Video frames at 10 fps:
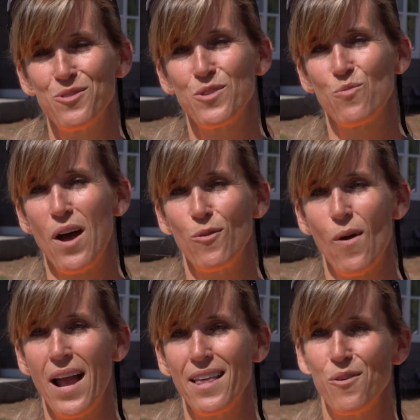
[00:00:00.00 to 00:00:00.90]
this was one
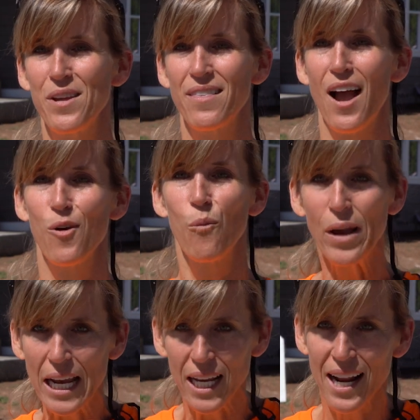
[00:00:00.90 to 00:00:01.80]
way that we thought
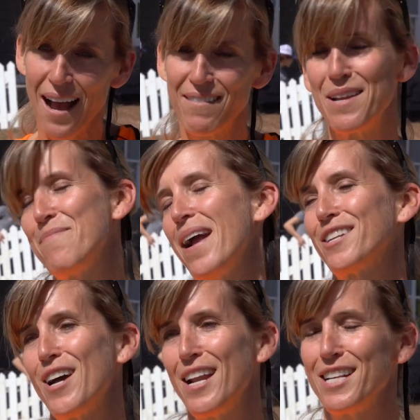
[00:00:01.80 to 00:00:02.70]
we could have an
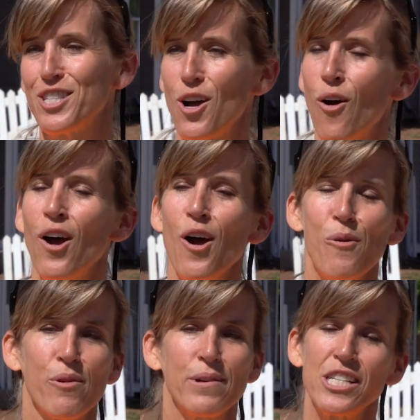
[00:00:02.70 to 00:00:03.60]
impact on it. So
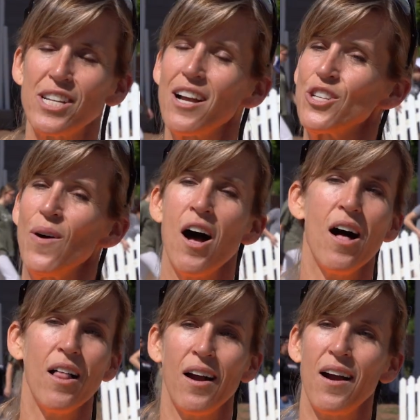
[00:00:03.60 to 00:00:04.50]
we reached out to
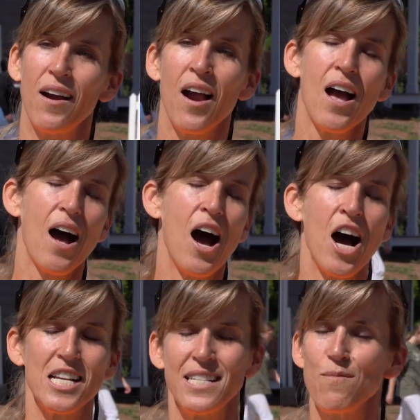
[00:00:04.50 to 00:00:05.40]
all our
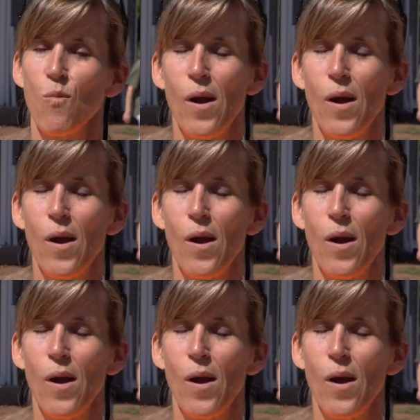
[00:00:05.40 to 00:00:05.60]
awesome